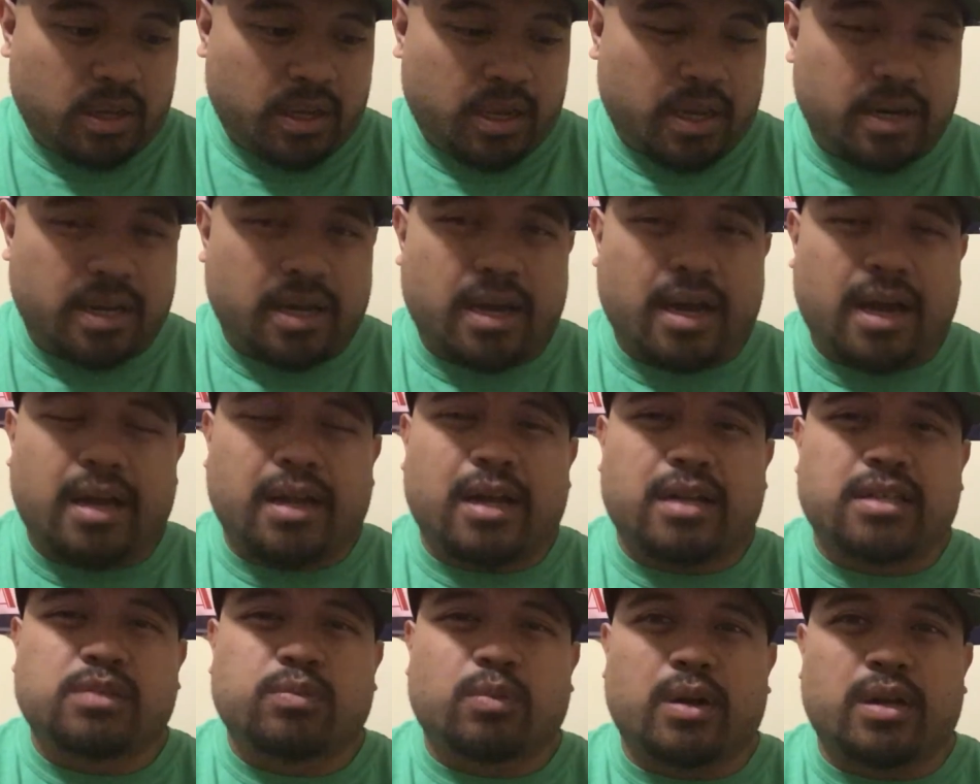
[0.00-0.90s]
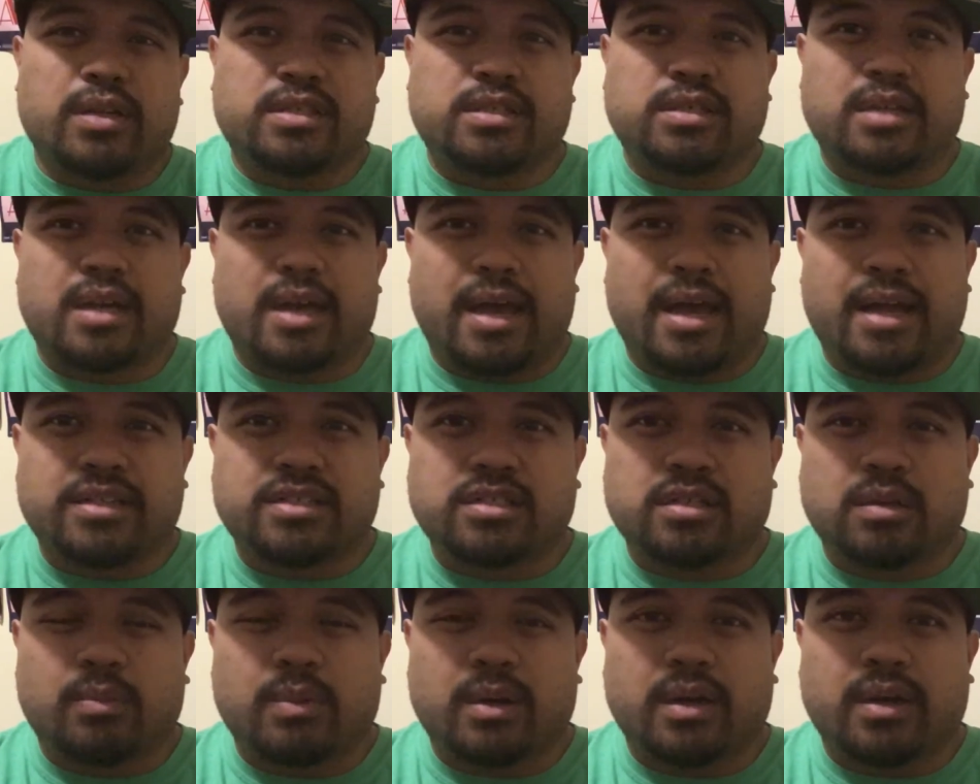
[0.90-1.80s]
And I just want to add
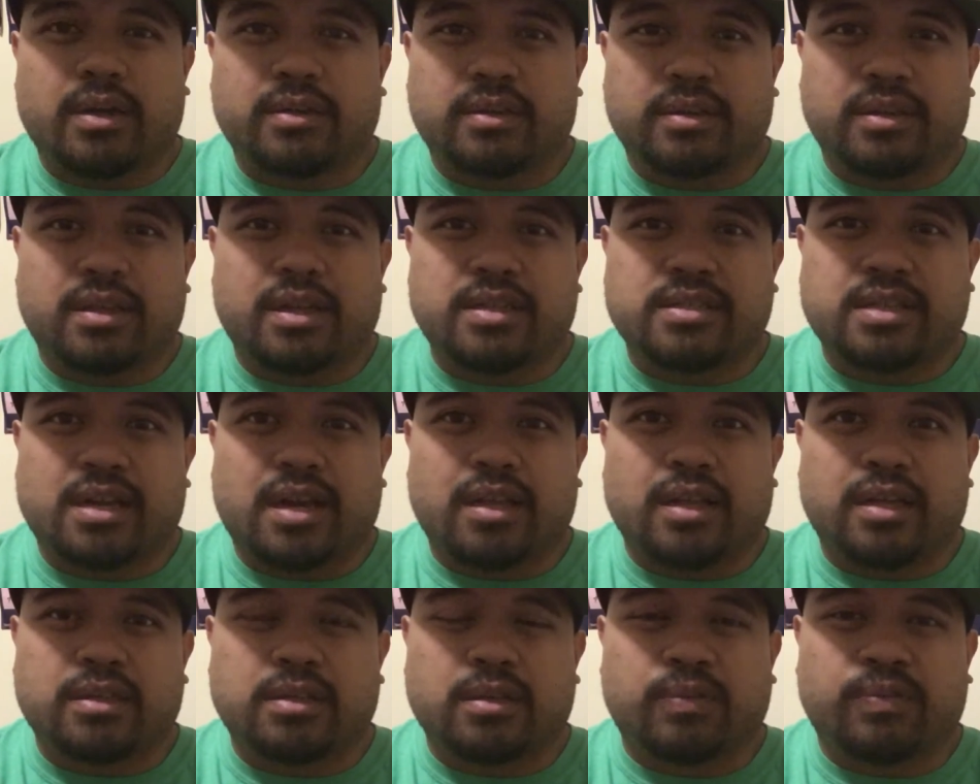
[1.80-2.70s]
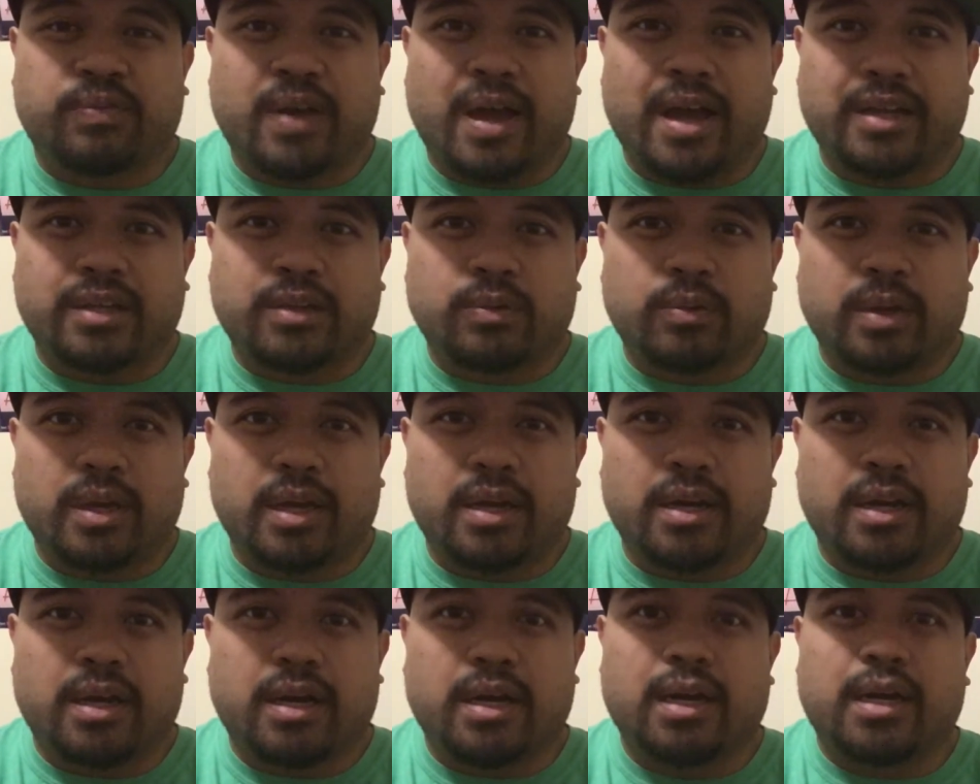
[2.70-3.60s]
some things that I like to factor
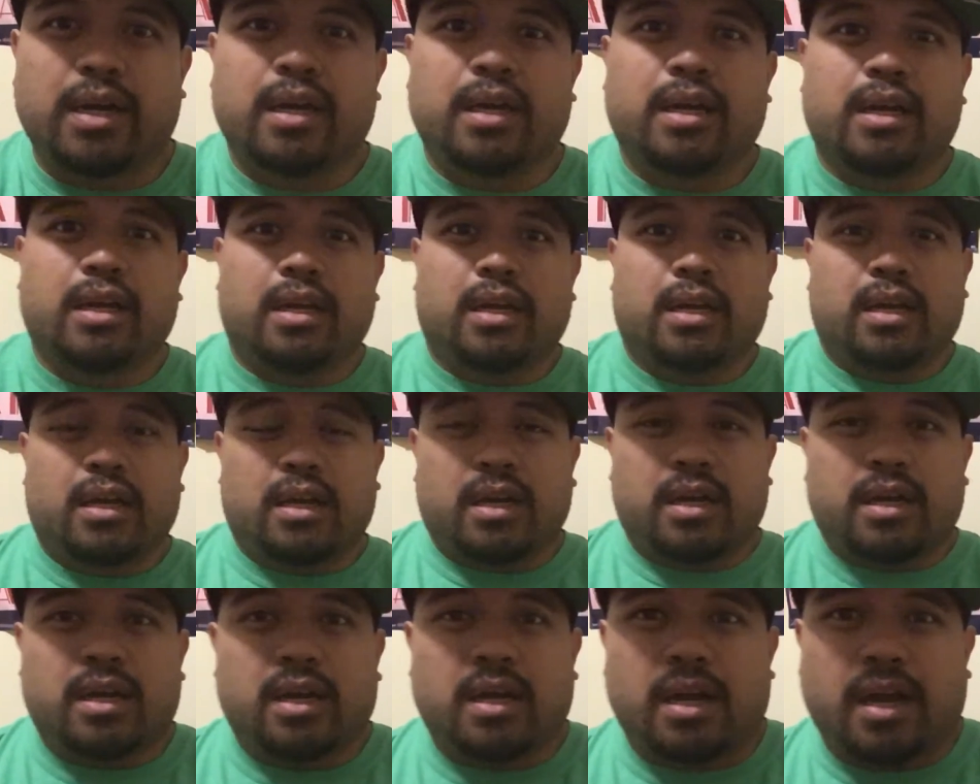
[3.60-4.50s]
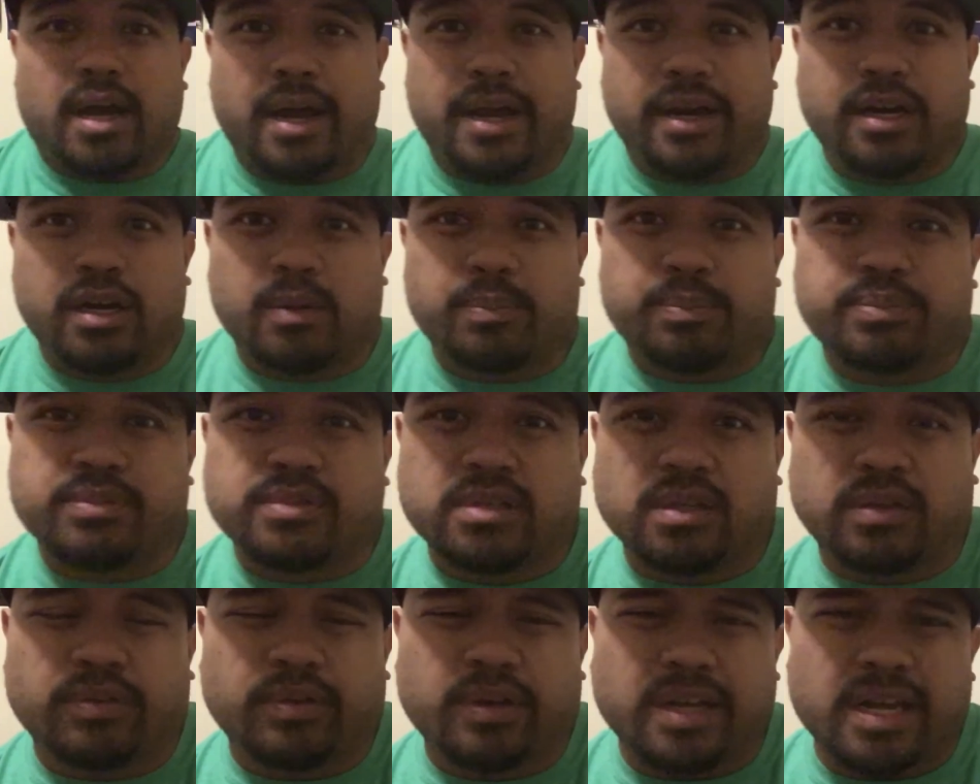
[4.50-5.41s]
in. I ended up
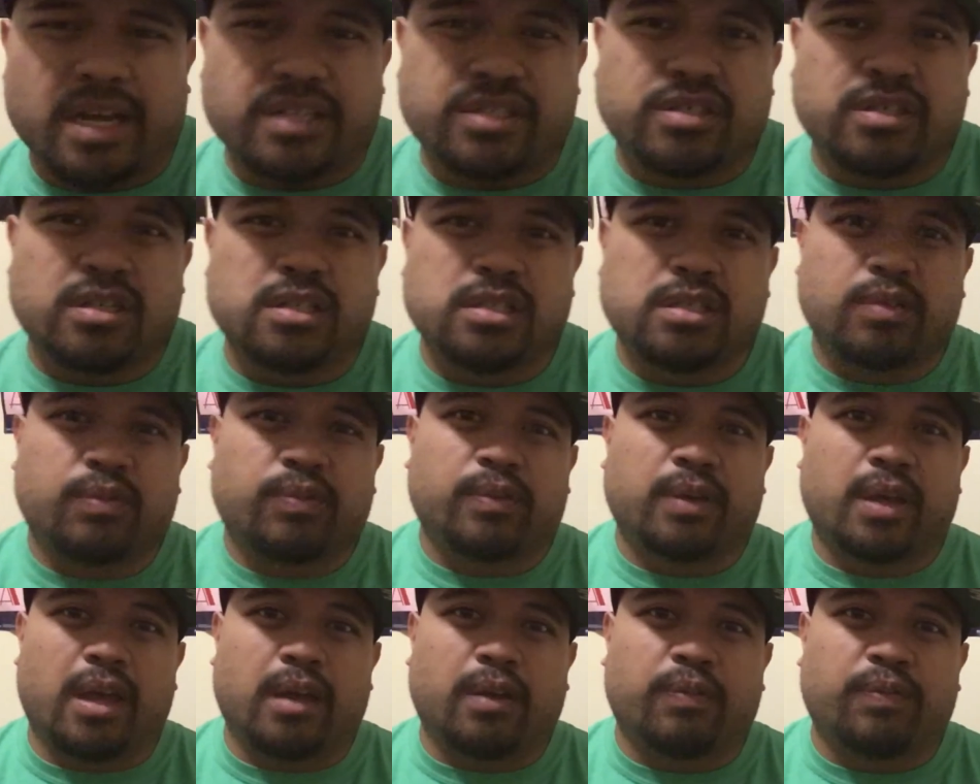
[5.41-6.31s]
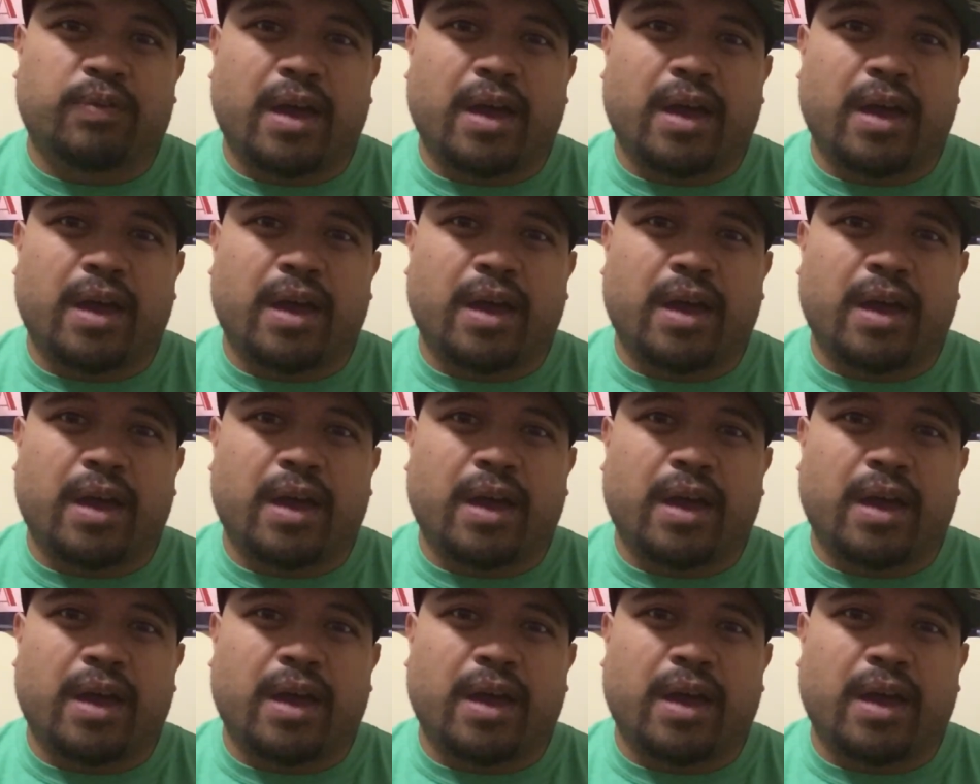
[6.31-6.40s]
delivering at Cheesecake